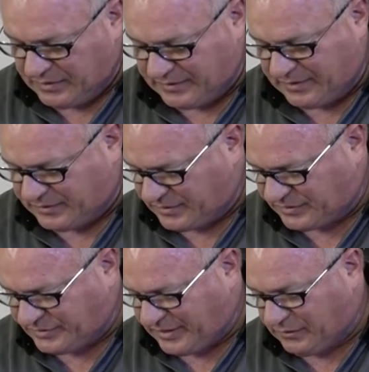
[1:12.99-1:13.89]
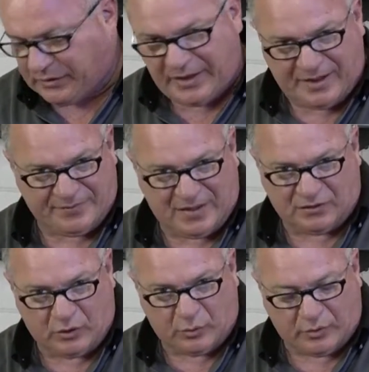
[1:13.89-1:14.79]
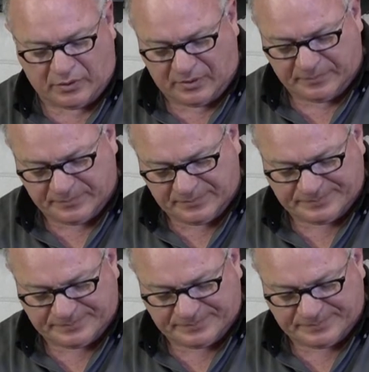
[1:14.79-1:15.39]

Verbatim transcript: the, the seal and that lower, um,